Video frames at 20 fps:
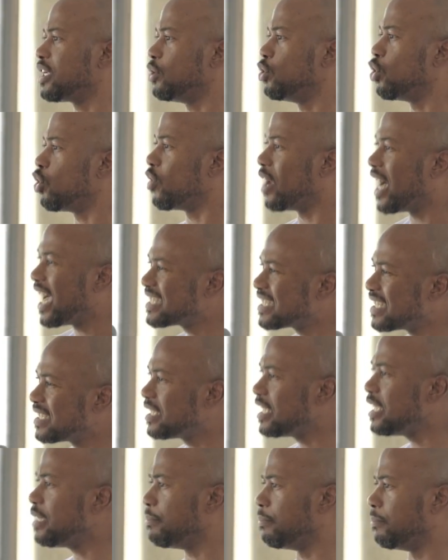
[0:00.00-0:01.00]
kidogo as a
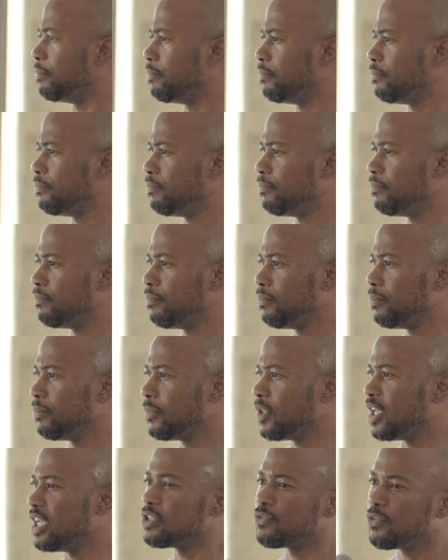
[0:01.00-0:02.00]
team.
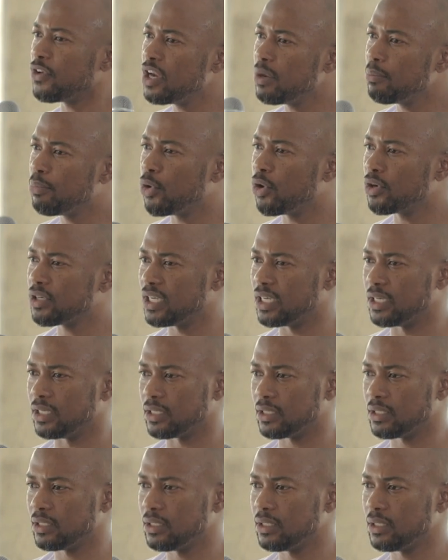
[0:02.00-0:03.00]
It's very
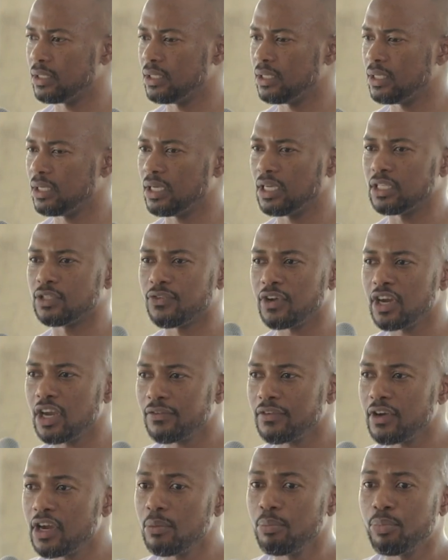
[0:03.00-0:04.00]
important. It's very,
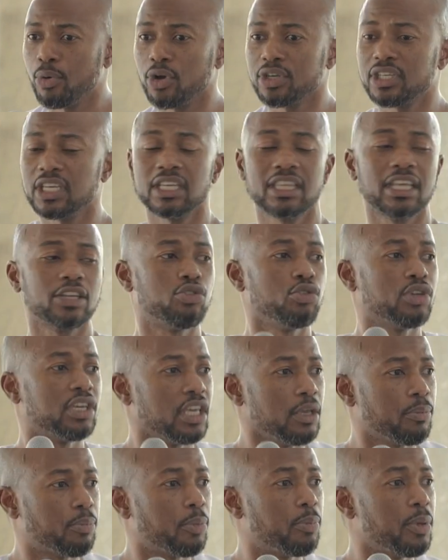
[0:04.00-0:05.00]
very important that you
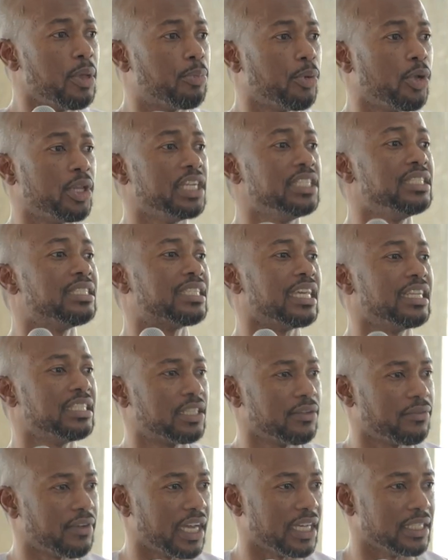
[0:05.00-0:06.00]
keep people
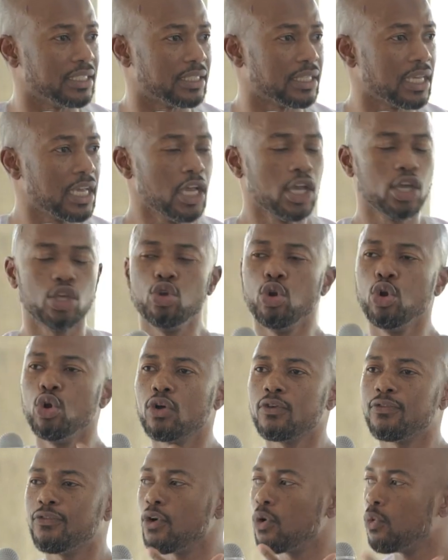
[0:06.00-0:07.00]
incentivized. You
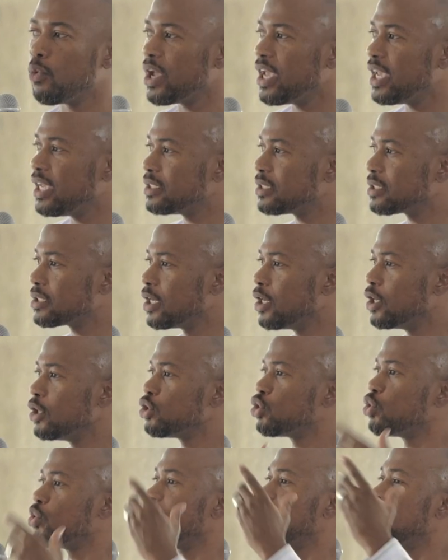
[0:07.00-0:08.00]
look for ways
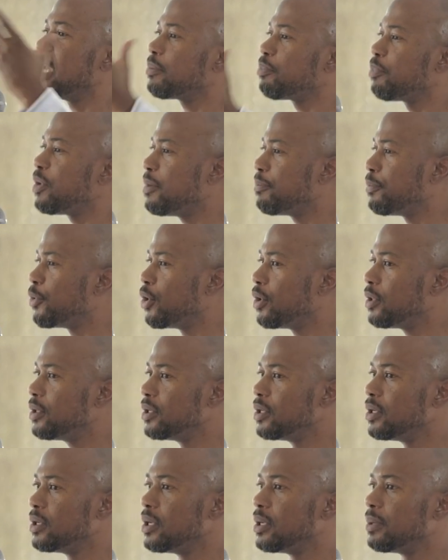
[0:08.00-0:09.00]
to get
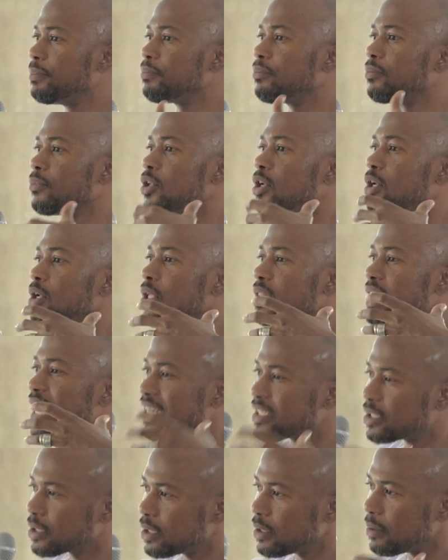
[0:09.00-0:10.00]
people
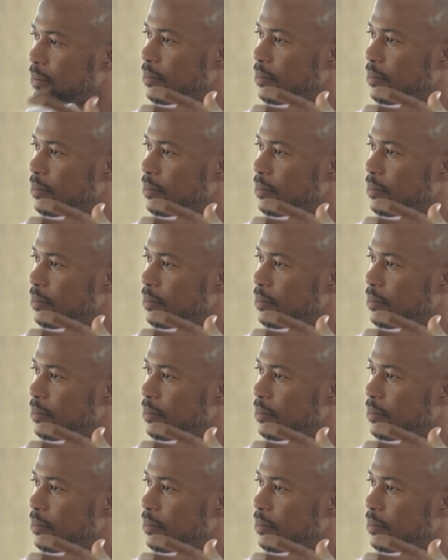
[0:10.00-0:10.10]
that